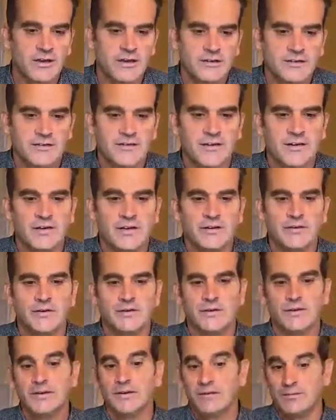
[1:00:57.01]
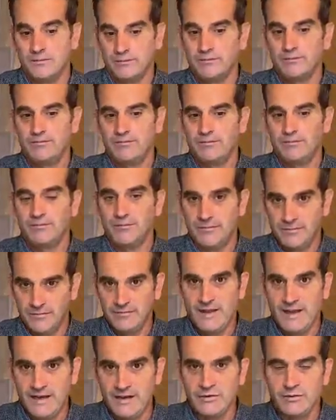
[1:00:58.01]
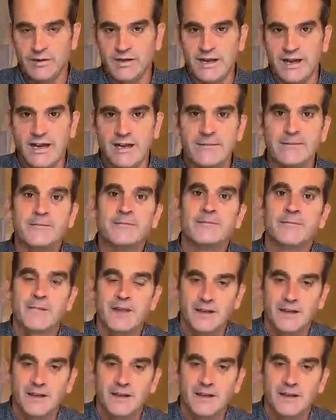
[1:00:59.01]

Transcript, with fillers: So thank you again.